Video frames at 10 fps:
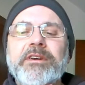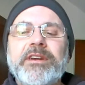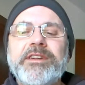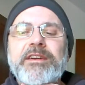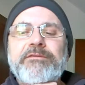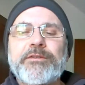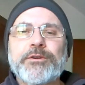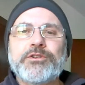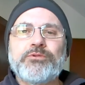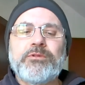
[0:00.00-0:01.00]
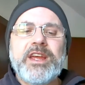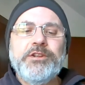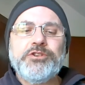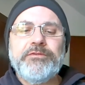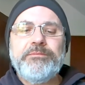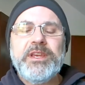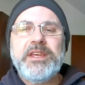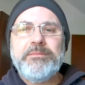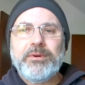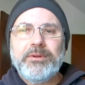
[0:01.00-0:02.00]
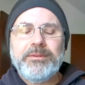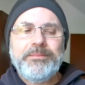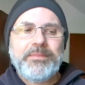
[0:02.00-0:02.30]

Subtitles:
a diverse range of people.